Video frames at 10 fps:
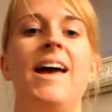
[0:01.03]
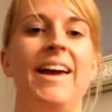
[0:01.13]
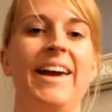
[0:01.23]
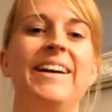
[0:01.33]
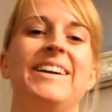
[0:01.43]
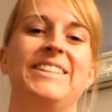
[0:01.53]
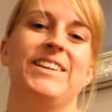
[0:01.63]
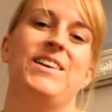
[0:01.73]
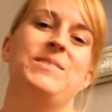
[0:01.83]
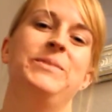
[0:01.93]
Hey guys,
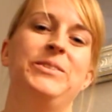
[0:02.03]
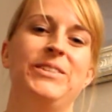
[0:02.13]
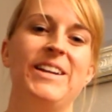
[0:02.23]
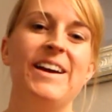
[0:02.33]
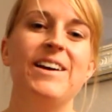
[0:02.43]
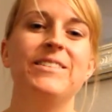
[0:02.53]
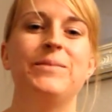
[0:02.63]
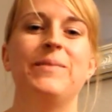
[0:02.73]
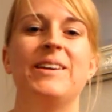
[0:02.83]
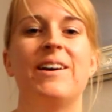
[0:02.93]
so today I have
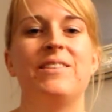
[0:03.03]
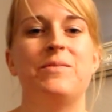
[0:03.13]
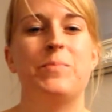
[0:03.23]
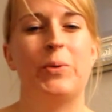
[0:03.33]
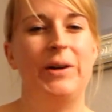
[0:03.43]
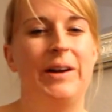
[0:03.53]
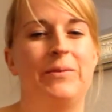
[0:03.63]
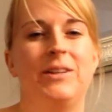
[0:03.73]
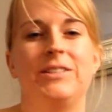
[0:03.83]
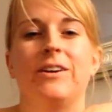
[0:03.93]
something kind of important I
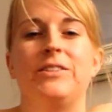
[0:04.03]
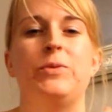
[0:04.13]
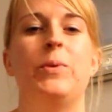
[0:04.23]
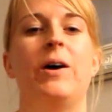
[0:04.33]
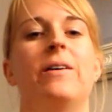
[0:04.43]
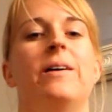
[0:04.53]
want to talk to you about,